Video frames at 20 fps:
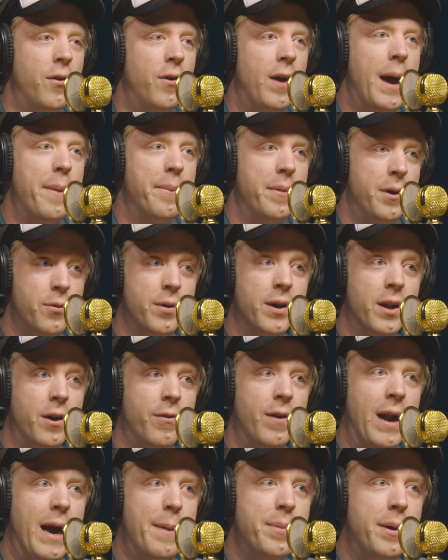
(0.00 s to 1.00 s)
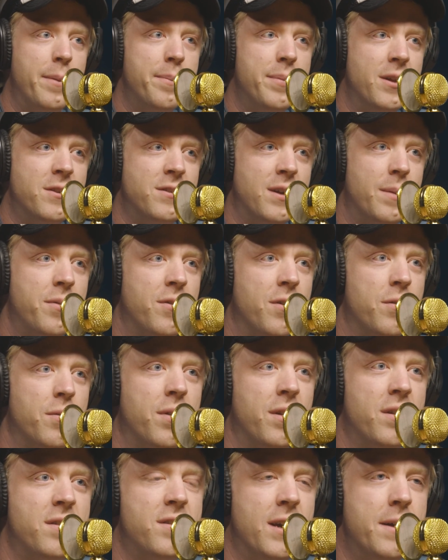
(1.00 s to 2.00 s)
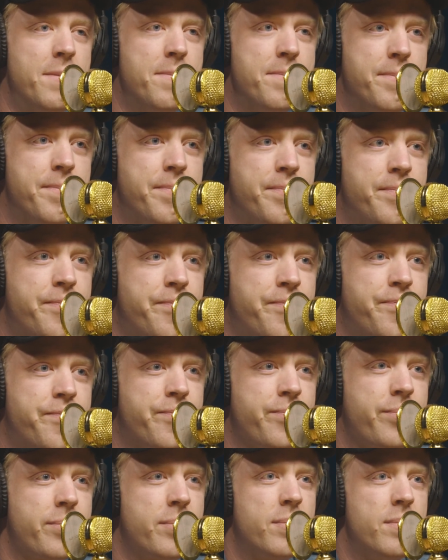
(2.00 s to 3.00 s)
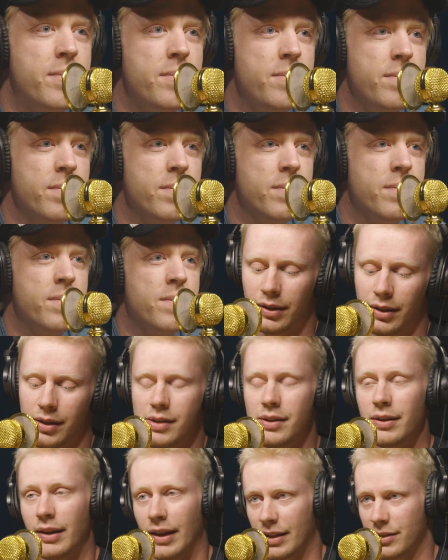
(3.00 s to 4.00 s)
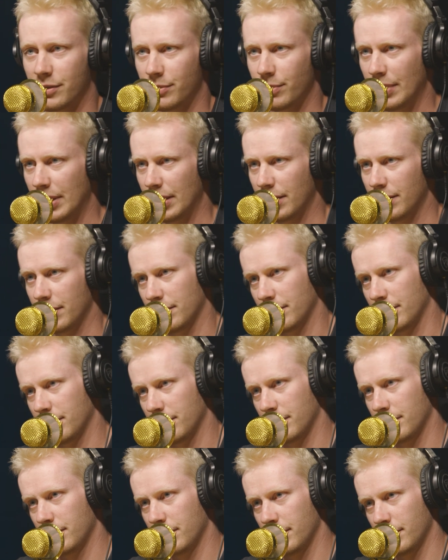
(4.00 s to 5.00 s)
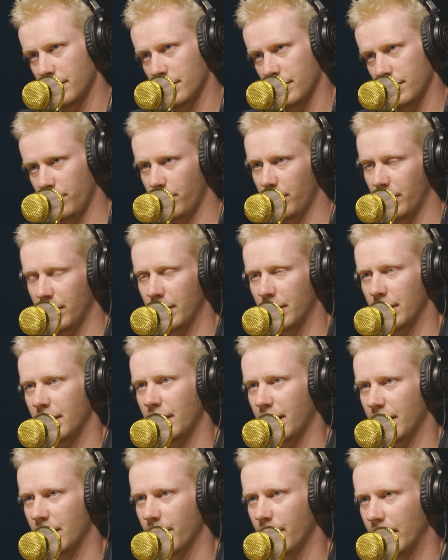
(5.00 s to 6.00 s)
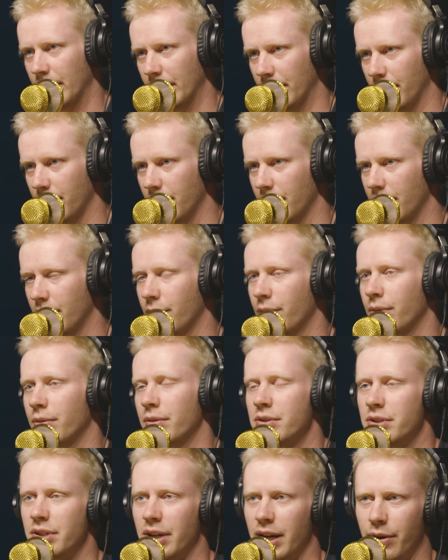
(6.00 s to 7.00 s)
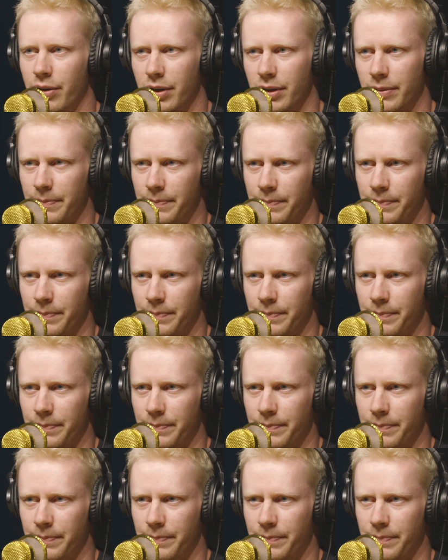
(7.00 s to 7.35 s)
we going to wrap up each episode with a tip? Well, we are, but next week we're going to talk about the cold shower,